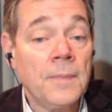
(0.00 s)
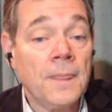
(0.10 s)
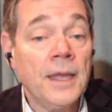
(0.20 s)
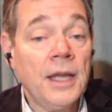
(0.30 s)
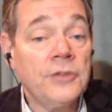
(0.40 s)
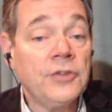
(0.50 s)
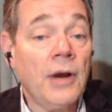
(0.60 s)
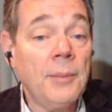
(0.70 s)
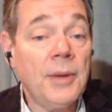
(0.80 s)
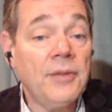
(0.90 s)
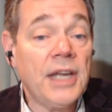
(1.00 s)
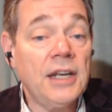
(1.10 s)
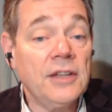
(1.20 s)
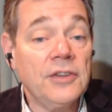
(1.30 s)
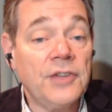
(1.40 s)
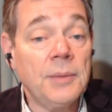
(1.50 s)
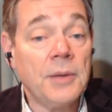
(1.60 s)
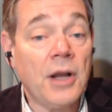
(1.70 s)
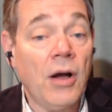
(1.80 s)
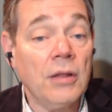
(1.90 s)
And so I'm advocating the
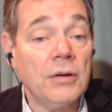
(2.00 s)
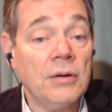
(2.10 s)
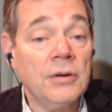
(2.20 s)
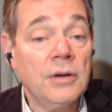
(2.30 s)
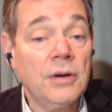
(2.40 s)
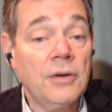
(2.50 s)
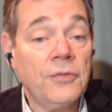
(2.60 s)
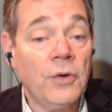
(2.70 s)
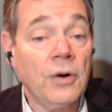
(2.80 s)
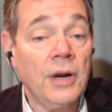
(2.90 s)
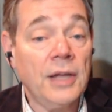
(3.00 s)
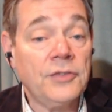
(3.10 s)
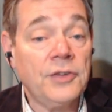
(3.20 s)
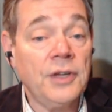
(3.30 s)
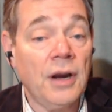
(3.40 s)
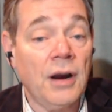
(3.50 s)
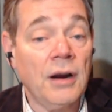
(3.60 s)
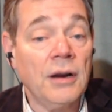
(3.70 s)
same color for SDR.